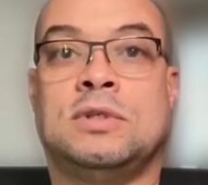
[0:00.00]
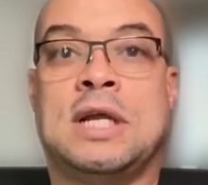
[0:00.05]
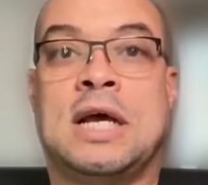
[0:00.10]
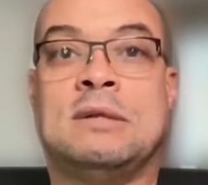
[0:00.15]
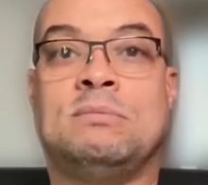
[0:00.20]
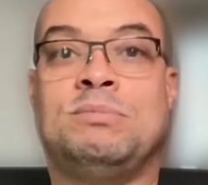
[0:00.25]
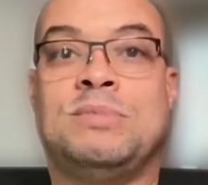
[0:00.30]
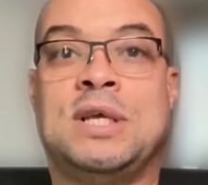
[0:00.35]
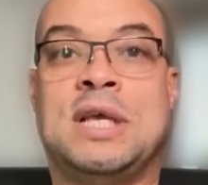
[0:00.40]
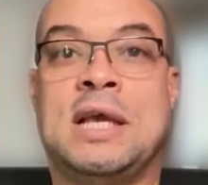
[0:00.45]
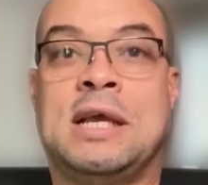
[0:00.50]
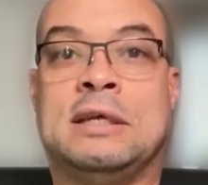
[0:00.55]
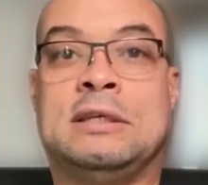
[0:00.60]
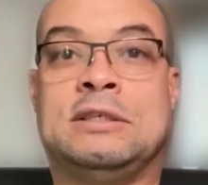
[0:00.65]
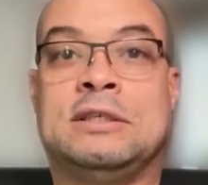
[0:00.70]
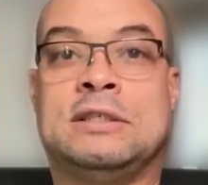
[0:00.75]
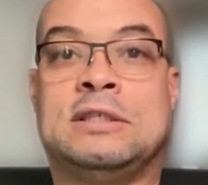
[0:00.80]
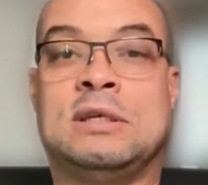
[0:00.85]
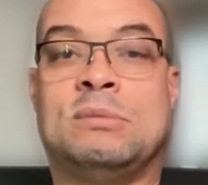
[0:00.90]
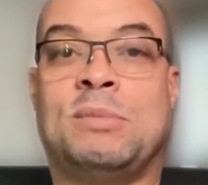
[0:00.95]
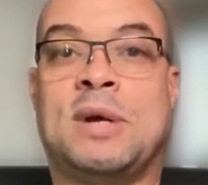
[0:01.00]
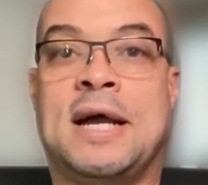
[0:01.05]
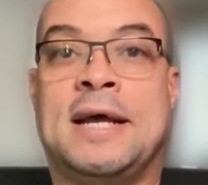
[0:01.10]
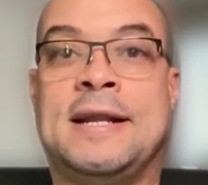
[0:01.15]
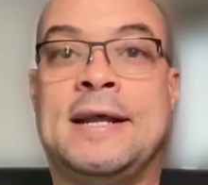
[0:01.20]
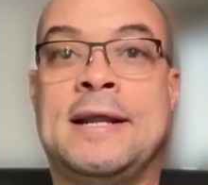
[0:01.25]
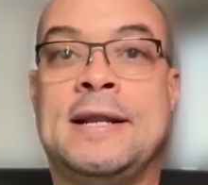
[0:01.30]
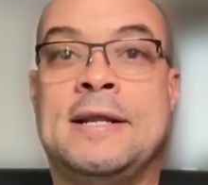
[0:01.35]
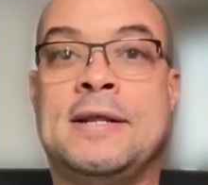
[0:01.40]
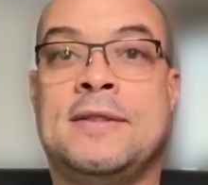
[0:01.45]
not be anxious about
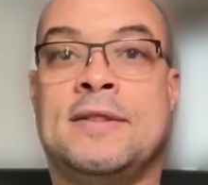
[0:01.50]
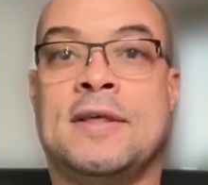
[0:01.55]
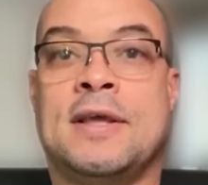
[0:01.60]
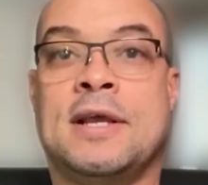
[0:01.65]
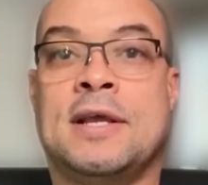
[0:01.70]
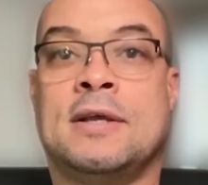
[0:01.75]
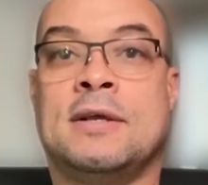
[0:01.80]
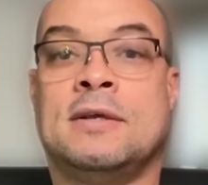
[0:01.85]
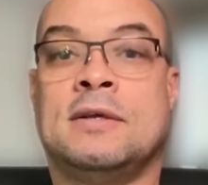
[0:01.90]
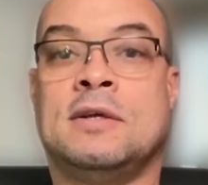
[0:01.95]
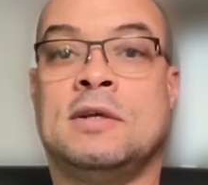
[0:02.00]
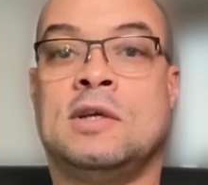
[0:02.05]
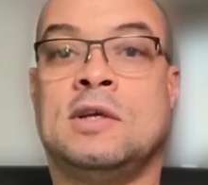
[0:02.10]
anything,